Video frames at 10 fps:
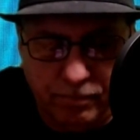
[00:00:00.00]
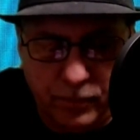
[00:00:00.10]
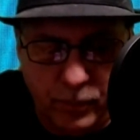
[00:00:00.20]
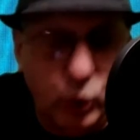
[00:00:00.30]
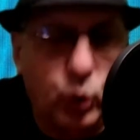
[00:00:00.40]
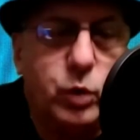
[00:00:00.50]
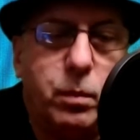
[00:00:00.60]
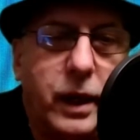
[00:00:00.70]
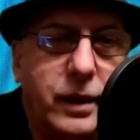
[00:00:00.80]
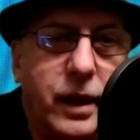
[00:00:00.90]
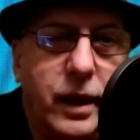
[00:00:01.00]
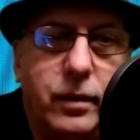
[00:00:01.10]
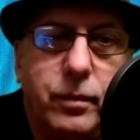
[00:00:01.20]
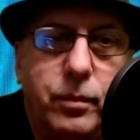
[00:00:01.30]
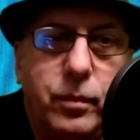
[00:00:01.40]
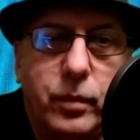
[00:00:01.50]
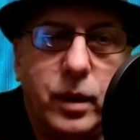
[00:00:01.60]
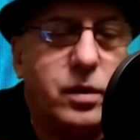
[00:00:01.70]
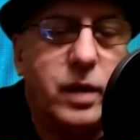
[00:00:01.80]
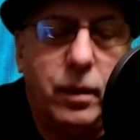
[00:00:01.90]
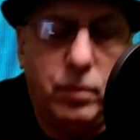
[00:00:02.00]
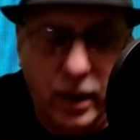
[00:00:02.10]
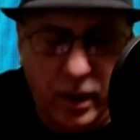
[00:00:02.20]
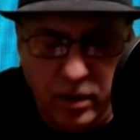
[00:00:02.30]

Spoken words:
Use by date. The same thing